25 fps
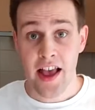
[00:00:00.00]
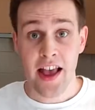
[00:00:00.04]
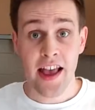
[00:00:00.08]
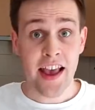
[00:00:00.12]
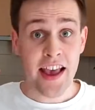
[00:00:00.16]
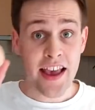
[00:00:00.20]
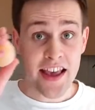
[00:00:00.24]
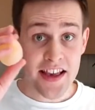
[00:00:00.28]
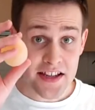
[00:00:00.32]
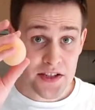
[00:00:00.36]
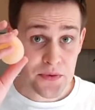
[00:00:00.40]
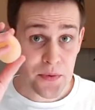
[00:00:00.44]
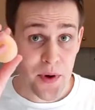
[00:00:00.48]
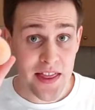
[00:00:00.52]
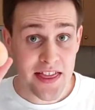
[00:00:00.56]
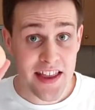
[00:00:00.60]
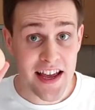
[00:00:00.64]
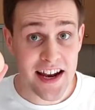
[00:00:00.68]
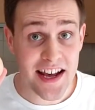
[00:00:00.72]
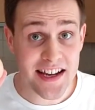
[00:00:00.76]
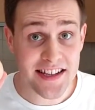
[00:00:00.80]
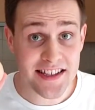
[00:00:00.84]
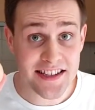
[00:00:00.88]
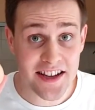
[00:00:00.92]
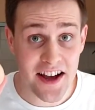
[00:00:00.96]
Here's one that
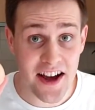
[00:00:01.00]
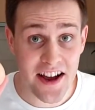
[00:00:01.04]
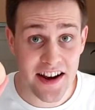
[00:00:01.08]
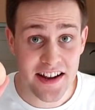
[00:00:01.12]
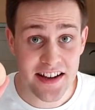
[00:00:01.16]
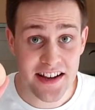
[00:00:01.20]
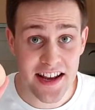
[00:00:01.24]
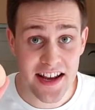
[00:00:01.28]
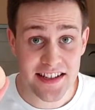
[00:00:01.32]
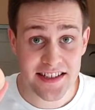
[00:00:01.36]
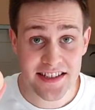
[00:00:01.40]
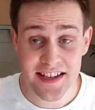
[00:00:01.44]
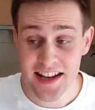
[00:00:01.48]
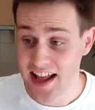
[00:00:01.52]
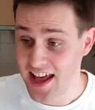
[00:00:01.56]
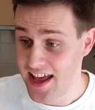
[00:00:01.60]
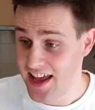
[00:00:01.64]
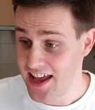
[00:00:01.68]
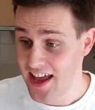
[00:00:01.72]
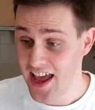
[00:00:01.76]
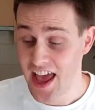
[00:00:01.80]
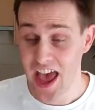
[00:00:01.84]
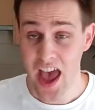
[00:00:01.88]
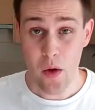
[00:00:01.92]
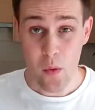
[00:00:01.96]
I started
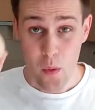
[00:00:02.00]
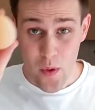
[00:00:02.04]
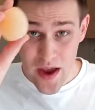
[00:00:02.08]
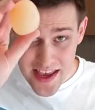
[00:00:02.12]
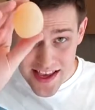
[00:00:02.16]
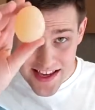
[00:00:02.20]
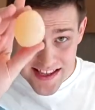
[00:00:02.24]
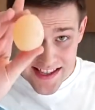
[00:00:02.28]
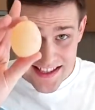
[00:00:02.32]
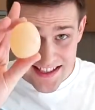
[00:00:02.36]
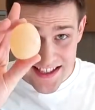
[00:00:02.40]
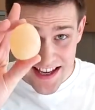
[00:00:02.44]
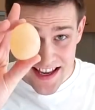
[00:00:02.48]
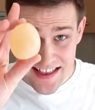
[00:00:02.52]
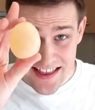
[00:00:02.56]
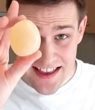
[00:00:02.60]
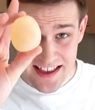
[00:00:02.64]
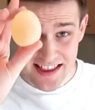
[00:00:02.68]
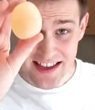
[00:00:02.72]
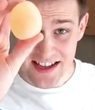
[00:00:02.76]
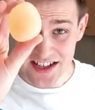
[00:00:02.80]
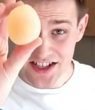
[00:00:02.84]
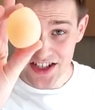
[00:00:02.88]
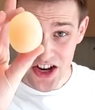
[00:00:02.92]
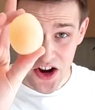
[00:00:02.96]
yesterday, and we can see that
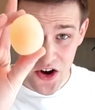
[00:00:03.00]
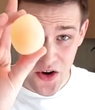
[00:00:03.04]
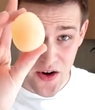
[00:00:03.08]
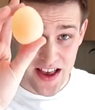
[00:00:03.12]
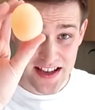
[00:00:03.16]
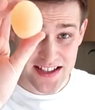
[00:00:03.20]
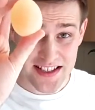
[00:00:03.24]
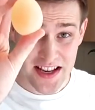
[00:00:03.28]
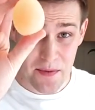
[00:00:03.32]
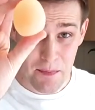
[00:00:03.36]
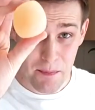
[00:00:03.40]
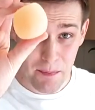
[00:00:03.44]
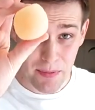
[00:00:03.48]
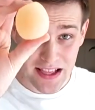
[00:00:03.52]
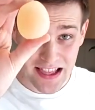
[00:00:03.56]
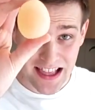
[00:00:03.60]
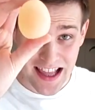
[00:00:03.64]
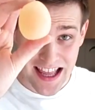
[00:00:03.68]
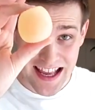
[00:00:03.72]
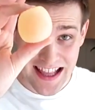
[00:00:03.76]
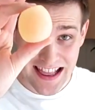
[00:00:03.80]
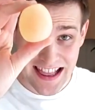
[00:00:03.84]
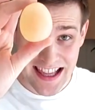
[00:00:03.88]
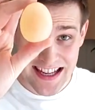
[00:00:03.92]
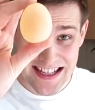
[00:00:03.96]
the shell has
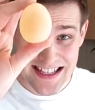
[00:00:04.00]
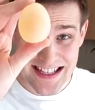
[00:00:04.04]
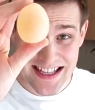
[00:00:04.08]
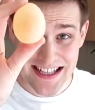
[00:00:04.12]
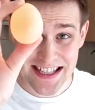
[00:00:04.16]
completely